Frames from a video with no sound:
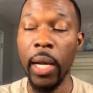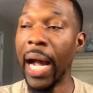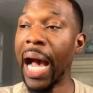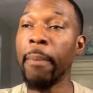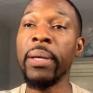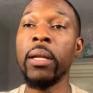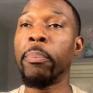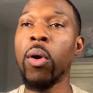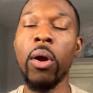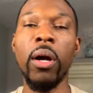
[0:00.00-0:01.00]
I've been a
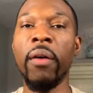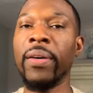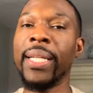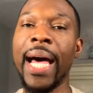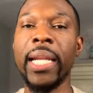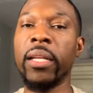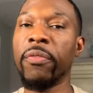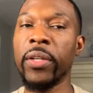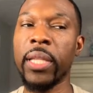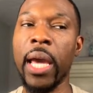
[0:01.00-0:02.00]
part of a lot of
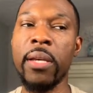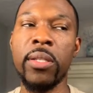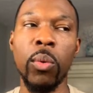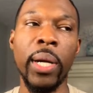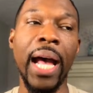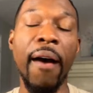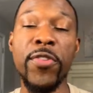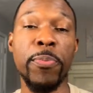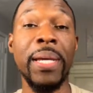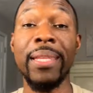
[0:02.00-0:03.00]
different things to where I've
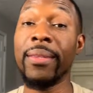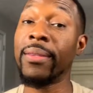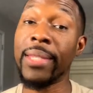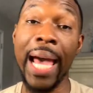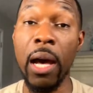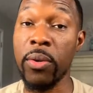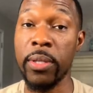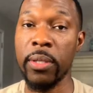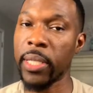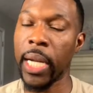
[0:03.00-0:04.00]
spent
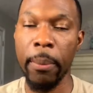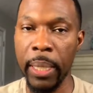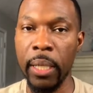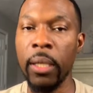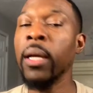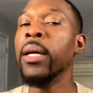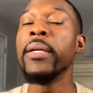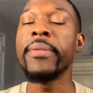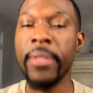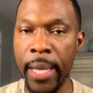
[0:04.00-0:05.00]
thousands, and I mean
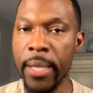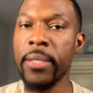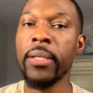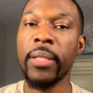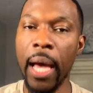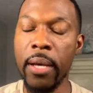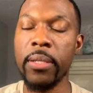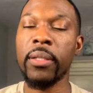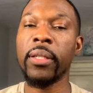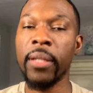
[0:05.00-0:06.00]
tens of
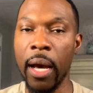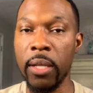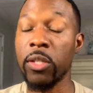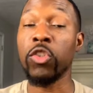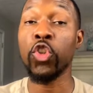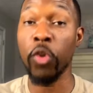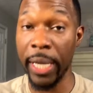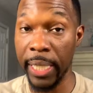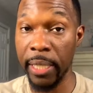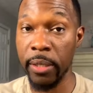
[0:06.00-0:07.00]
thousands of dollars on
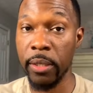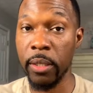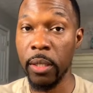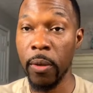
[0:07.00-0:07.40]
trainings,